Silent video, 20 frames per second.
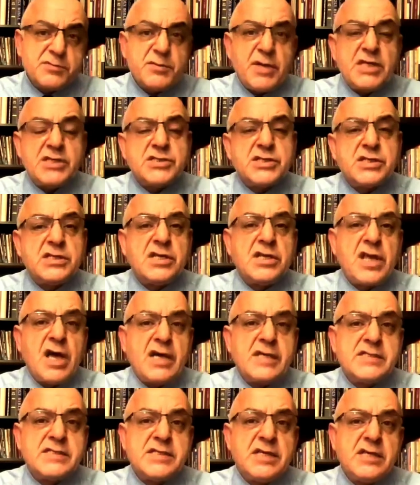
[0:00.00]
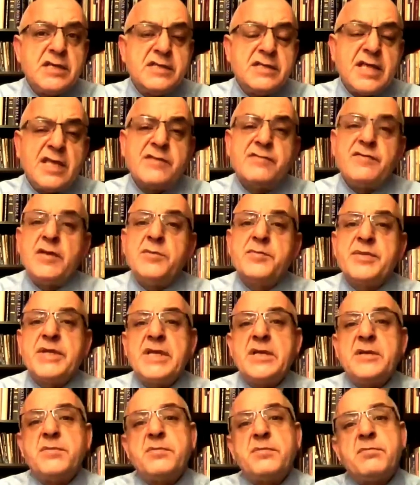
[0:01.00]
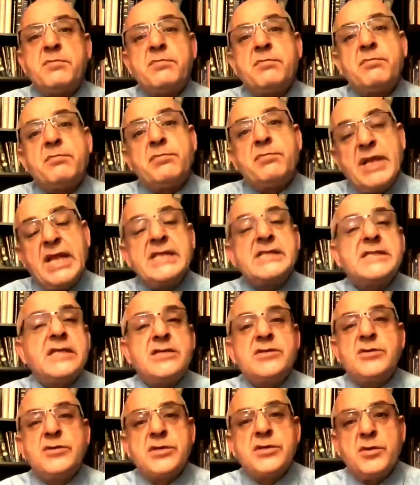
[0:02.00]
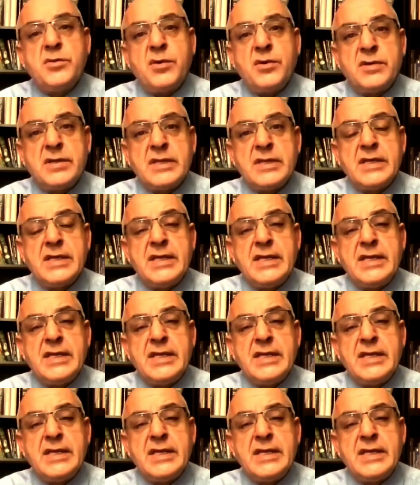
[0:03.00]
mentioned in Isaiah that will bring blessing to the world.